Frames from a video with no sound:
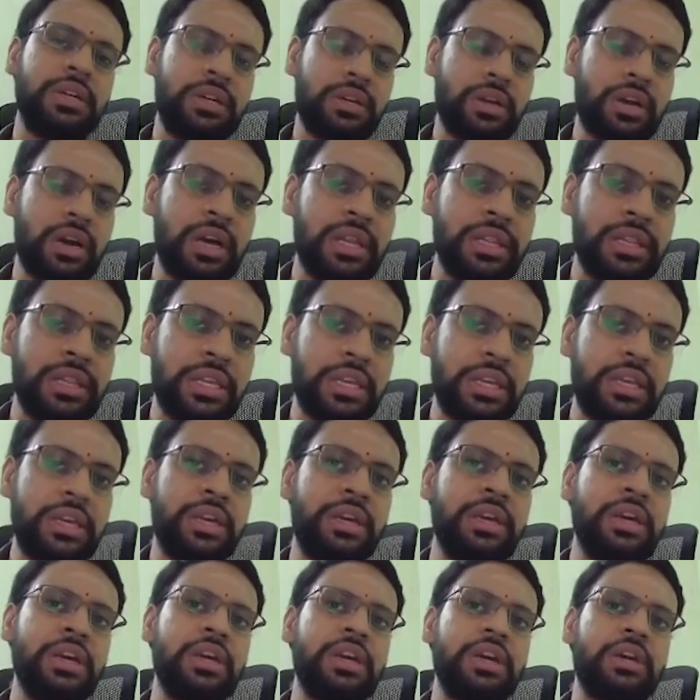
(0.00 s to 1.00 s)
all the
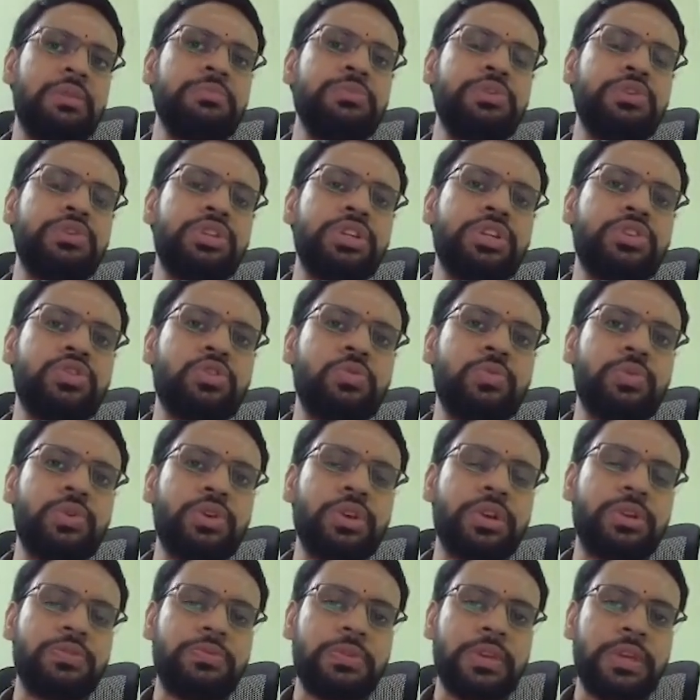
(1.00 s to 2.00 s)
computed
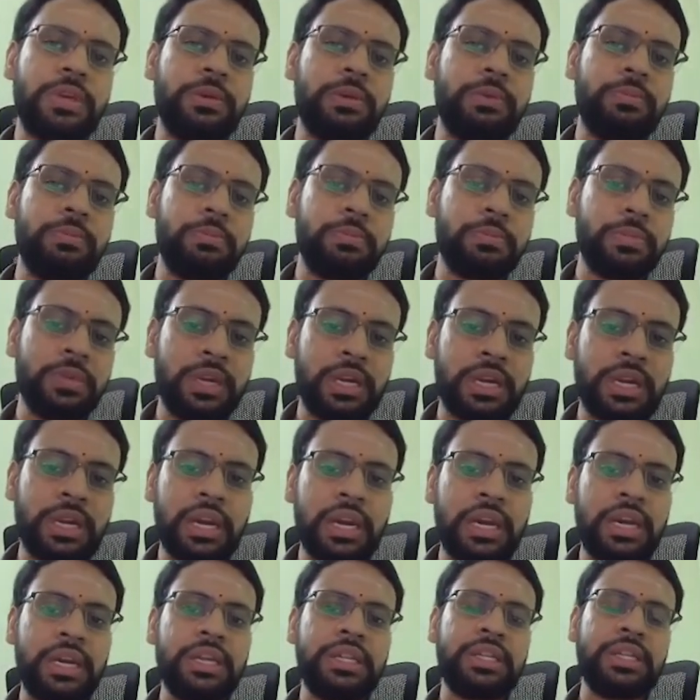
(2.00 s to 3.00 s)
tomography,
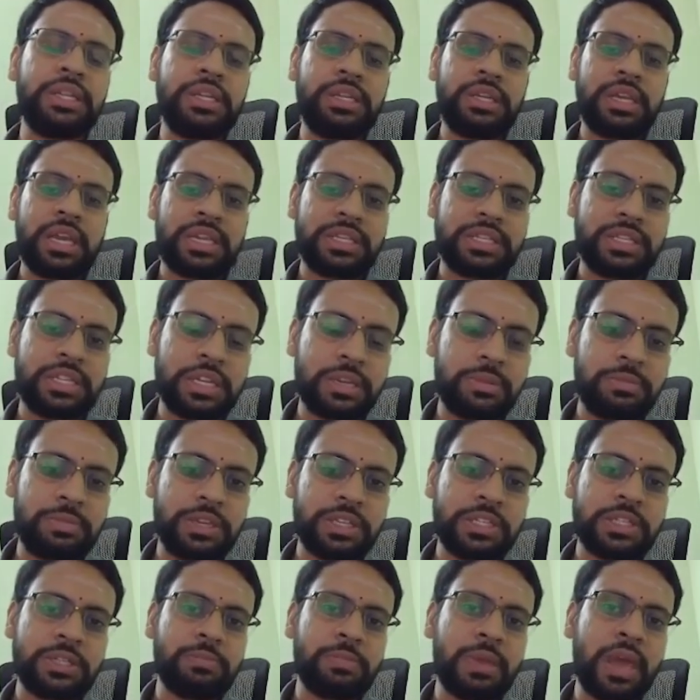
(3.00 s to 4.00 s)
and then X-ray
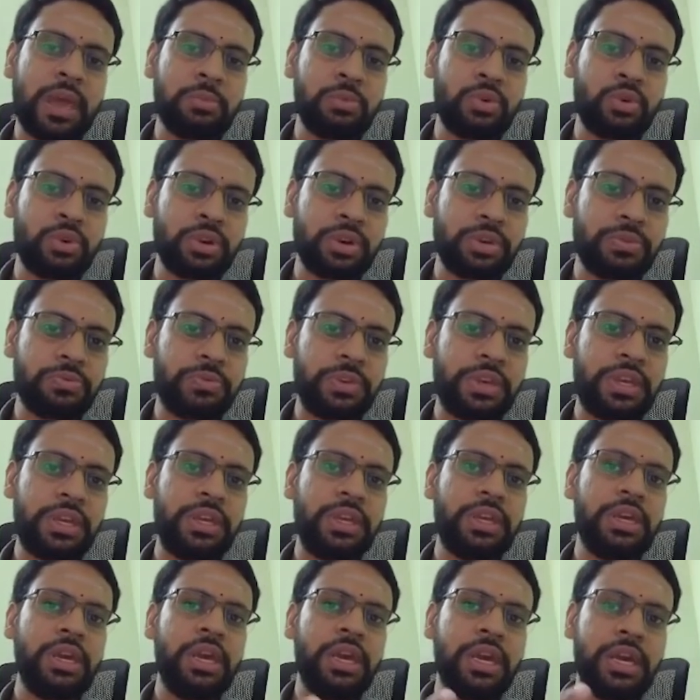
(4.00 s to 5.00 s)
based mammography,